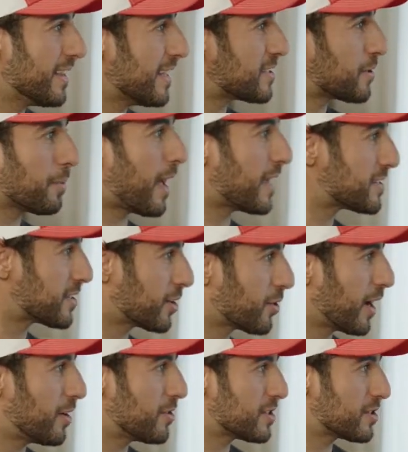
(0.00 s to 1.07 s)
This applies to
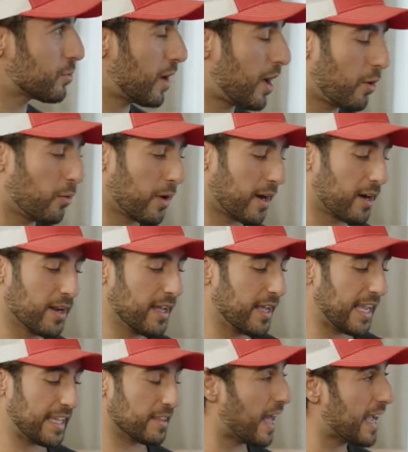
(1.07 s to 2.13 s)
creators as well, where
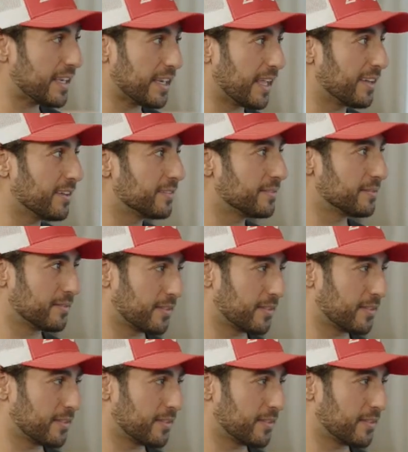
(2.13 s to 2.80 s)
in Lightning,